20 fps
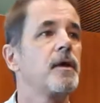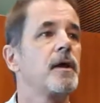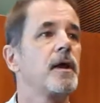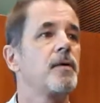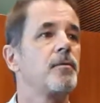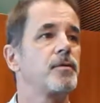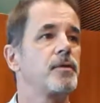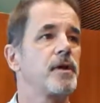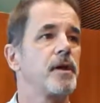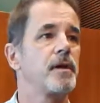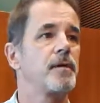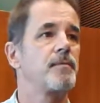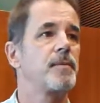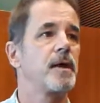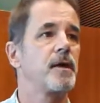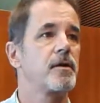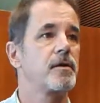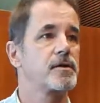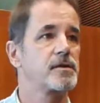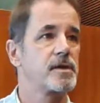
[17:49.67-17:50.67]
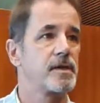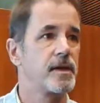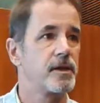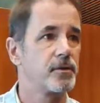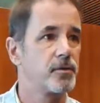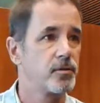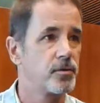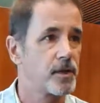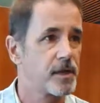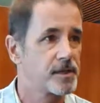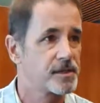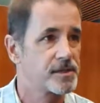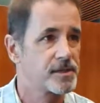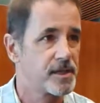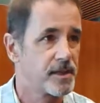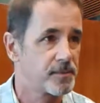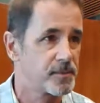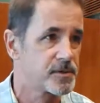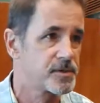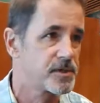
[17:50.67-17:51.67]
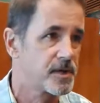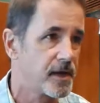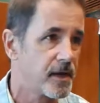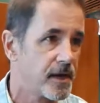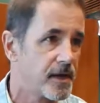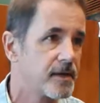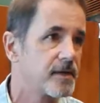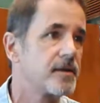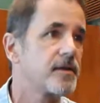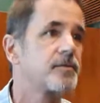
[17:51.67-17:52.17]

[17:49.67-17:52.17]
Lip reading: I will die in Paris and I do not step aside.